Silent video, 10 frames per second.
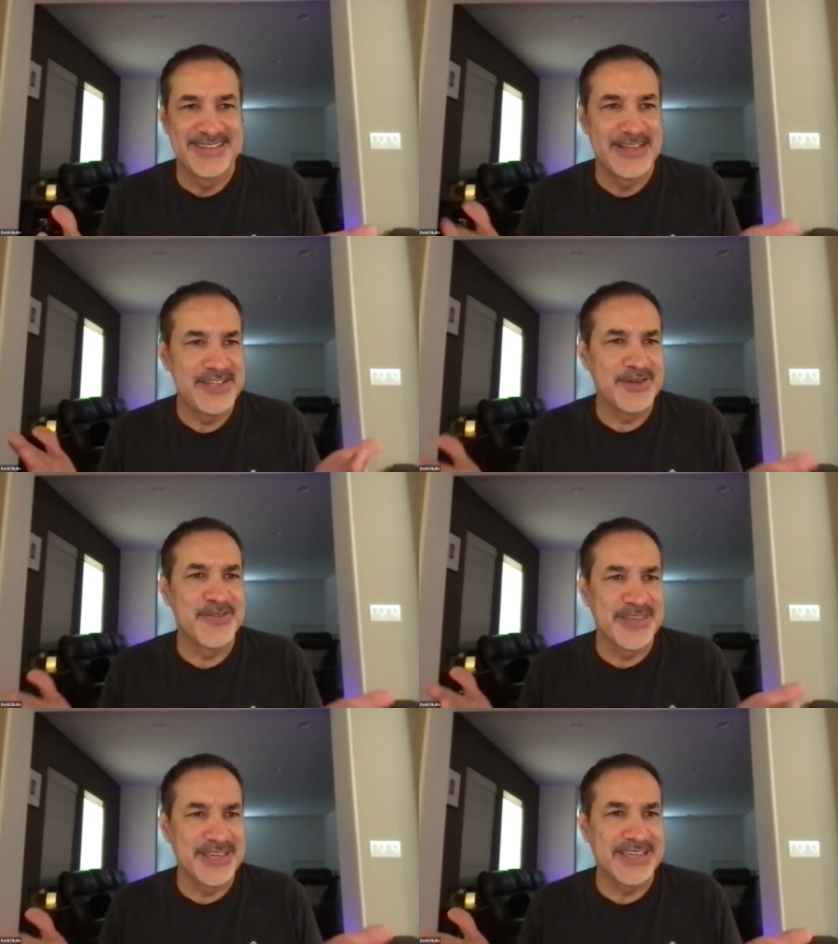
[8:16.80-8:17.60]

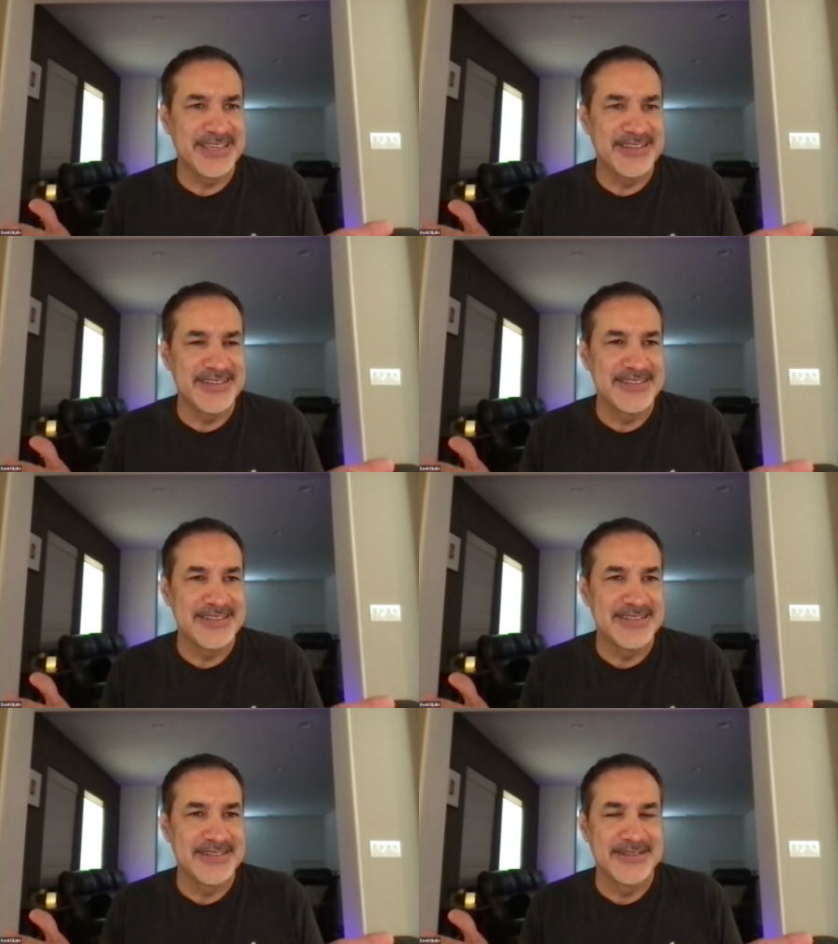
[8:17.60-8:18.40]
Logical thinking,
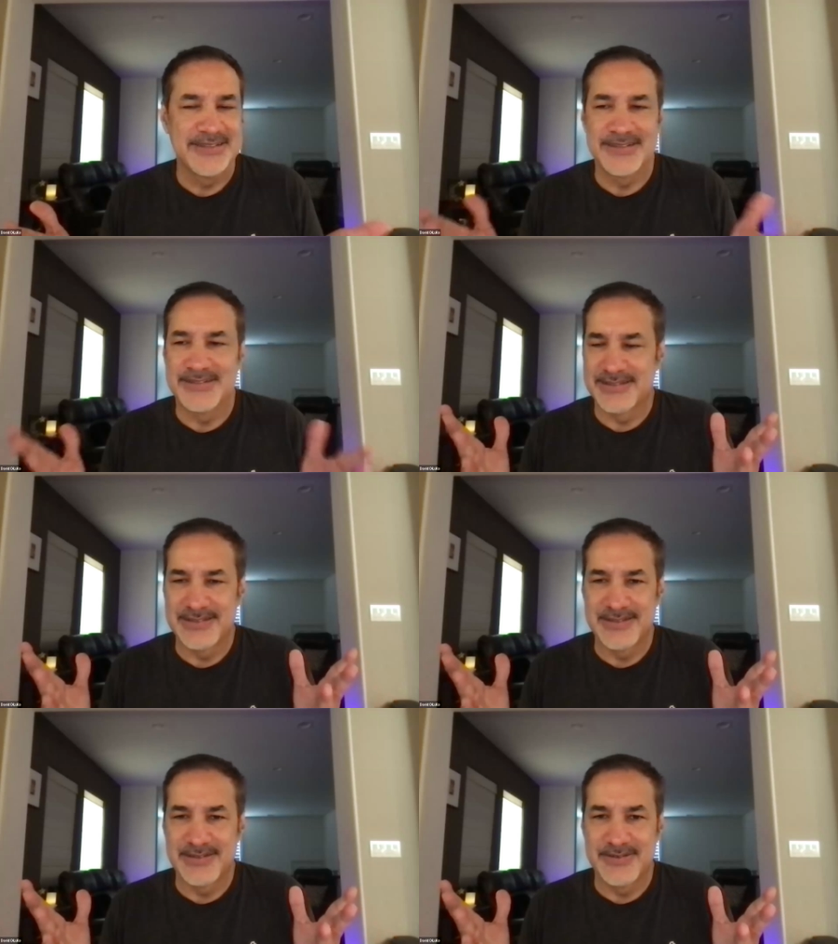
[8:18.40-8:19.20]

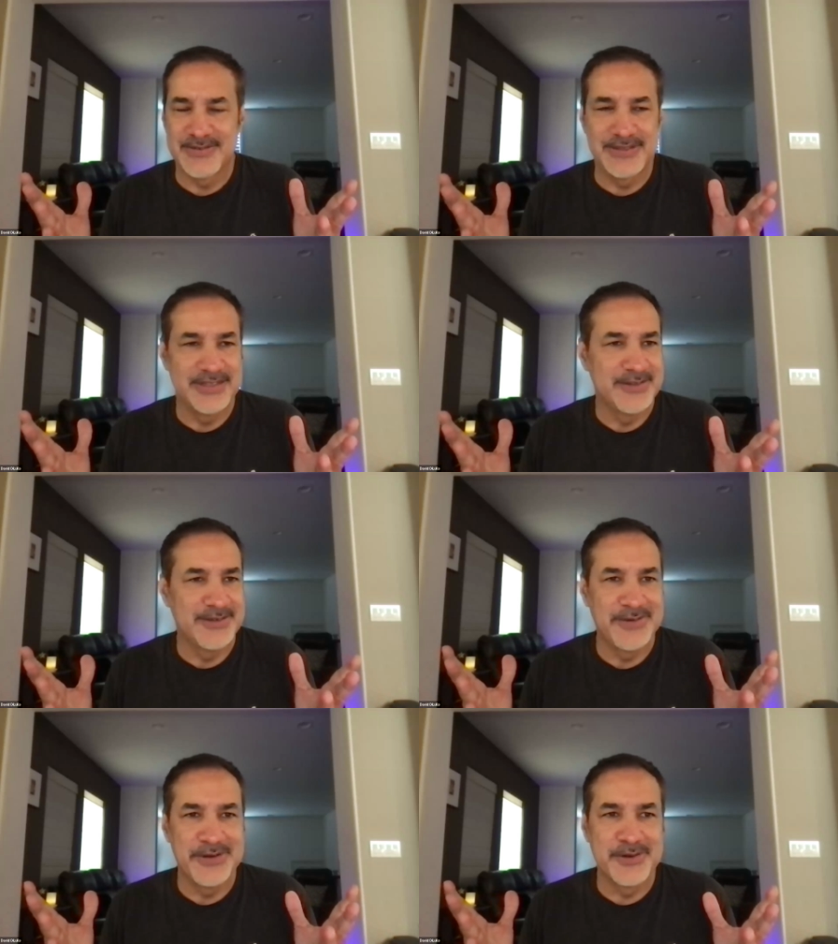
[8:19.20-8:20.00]
you know, the
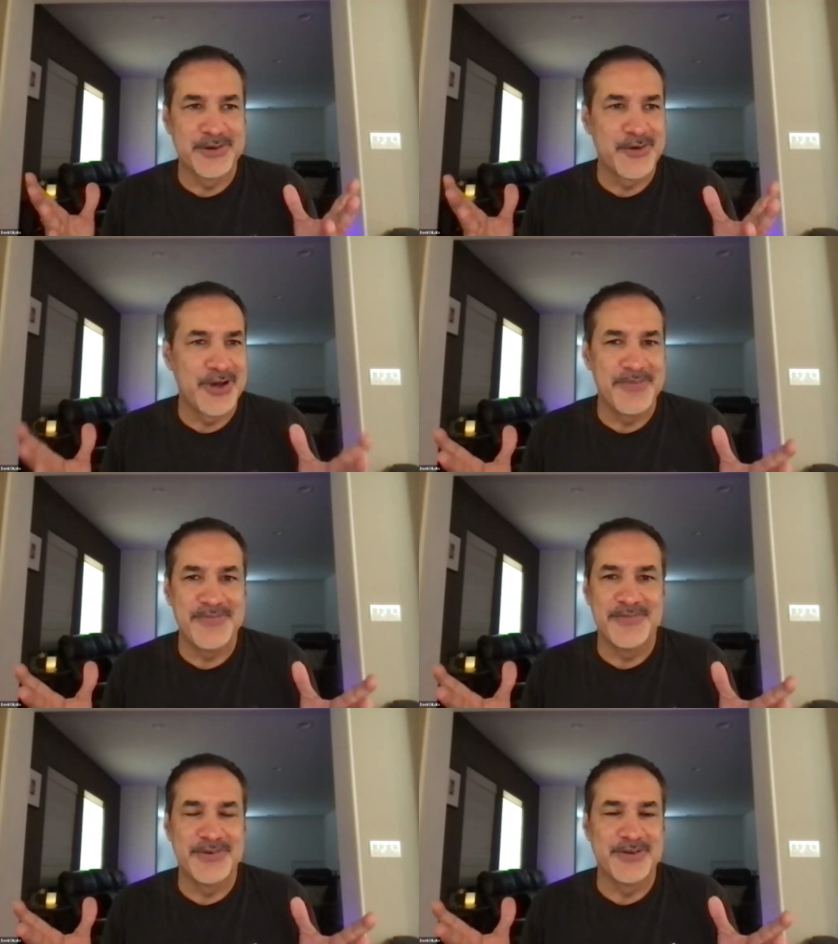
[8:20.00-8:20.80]
way we grew
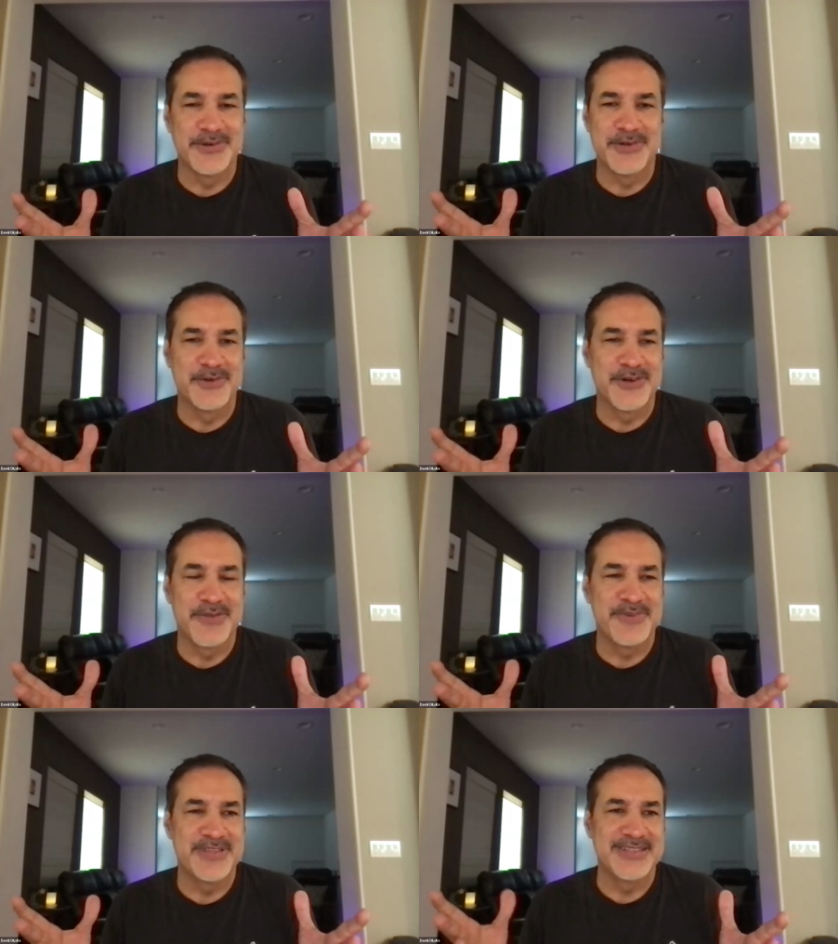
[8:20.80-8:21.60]

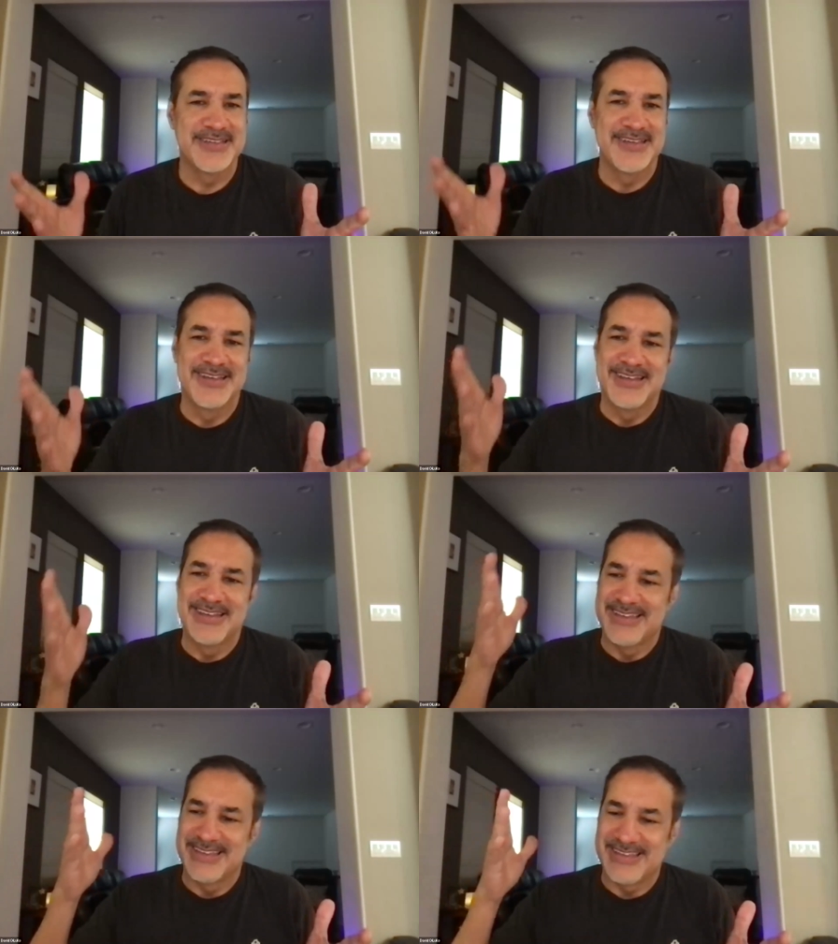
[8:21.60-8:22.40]
up is
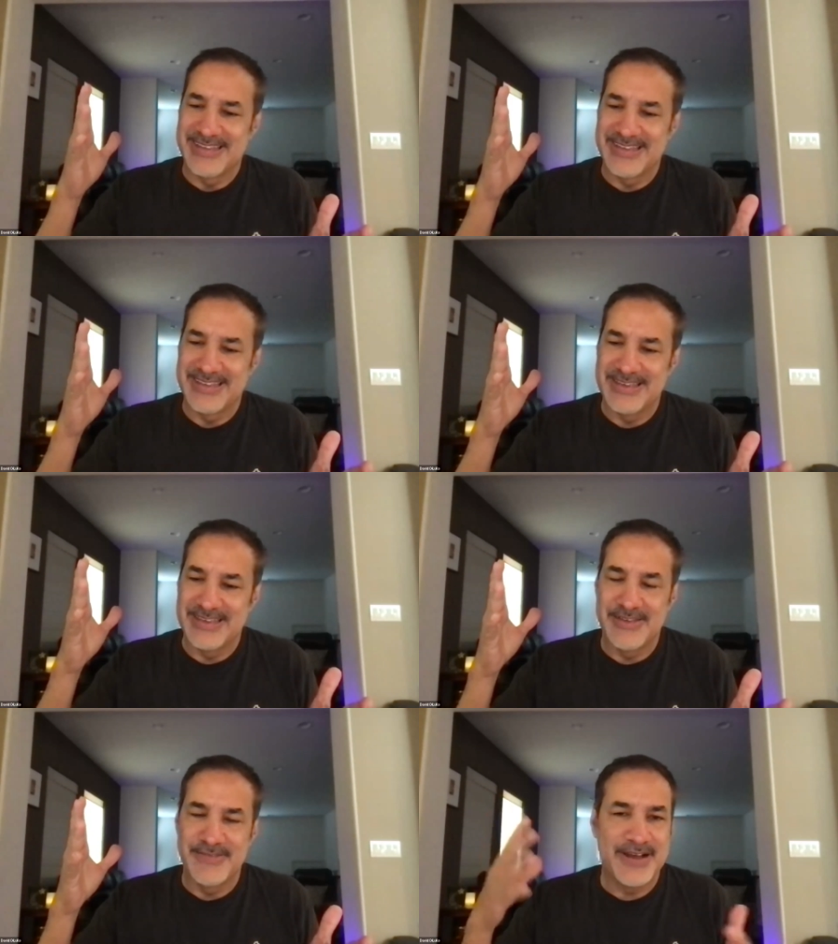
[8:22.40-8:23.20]

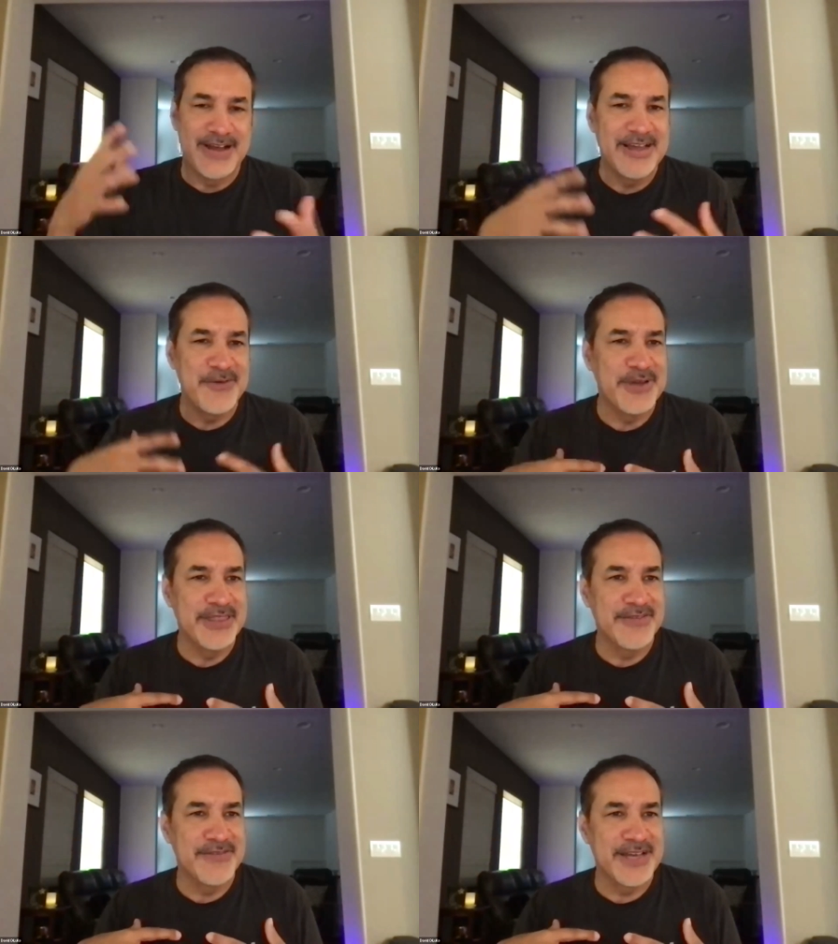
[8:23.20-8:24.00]
if I
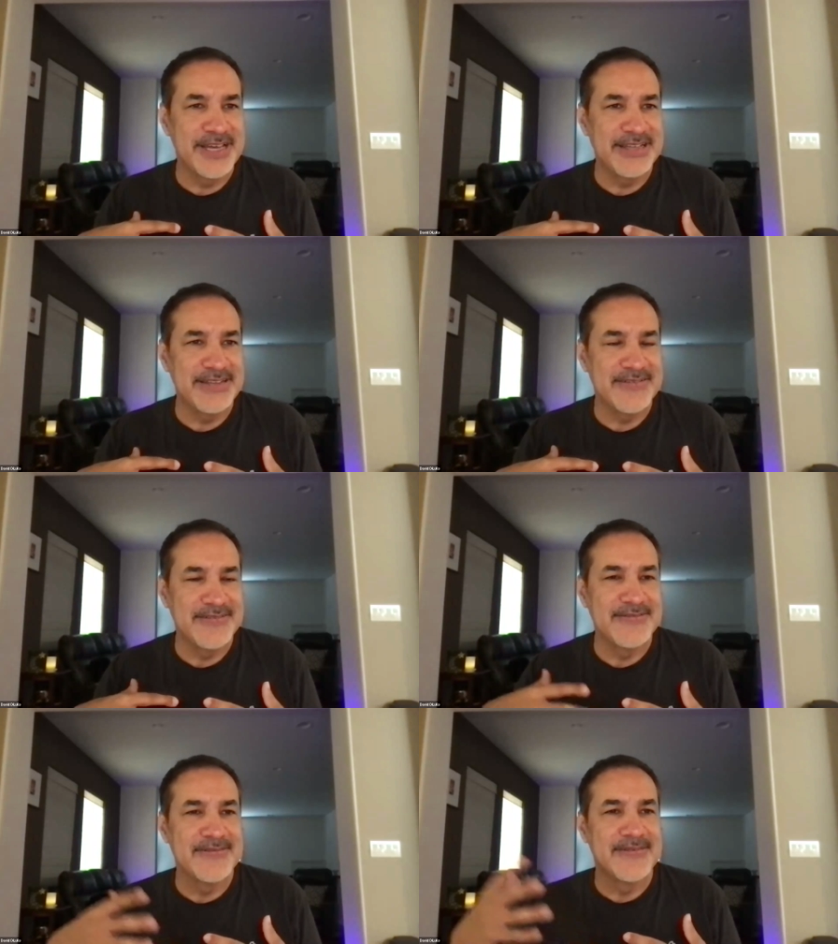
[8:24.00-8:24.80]
win the fight,
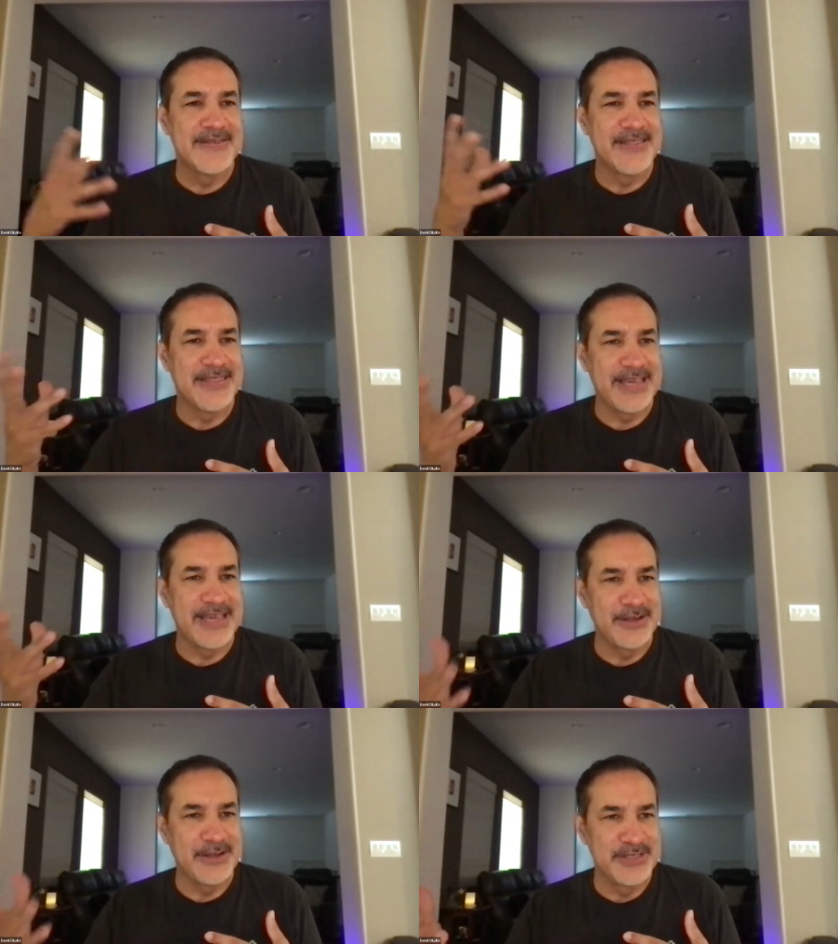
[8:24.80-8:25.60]

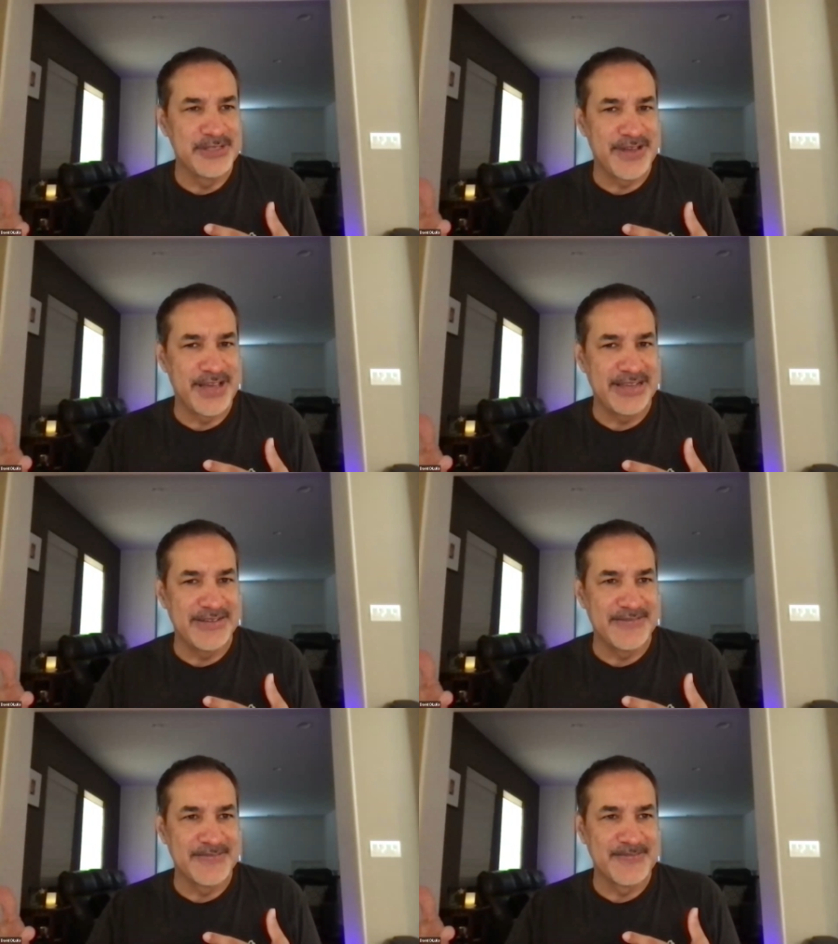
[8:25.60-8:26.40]
they lose the fight.